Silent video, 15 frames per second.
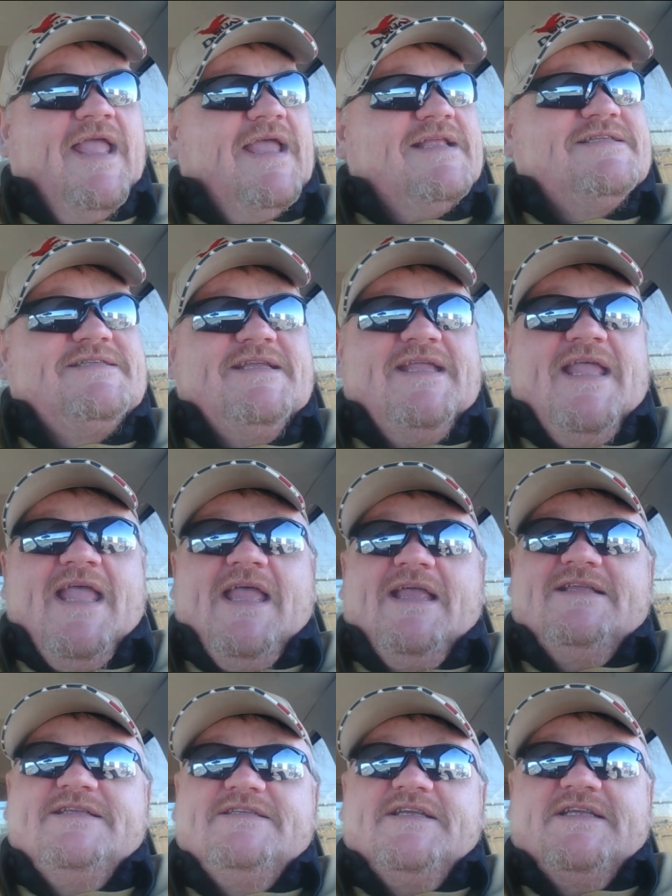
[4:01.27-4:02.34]
And see,
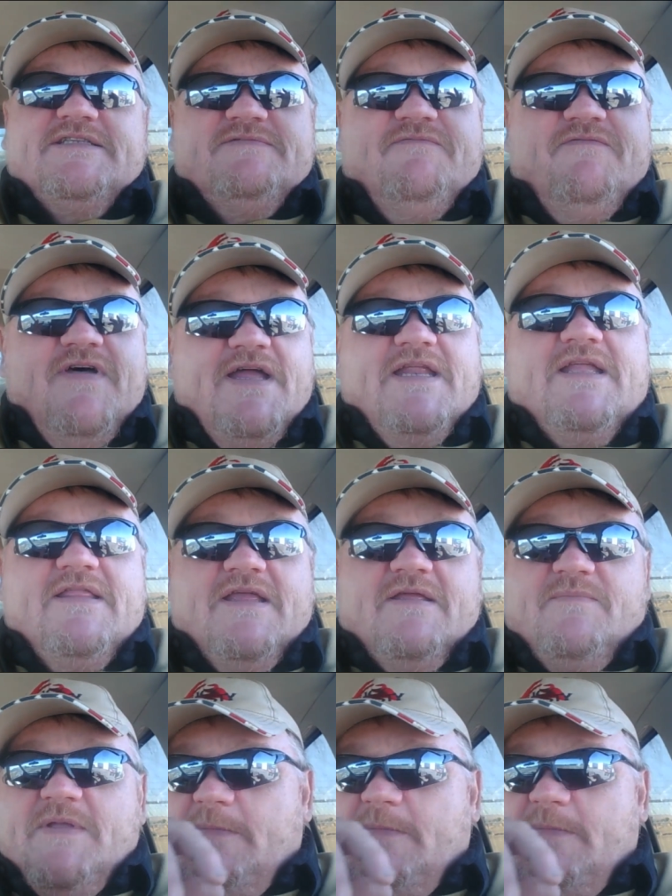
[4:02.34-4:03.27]
it's funny that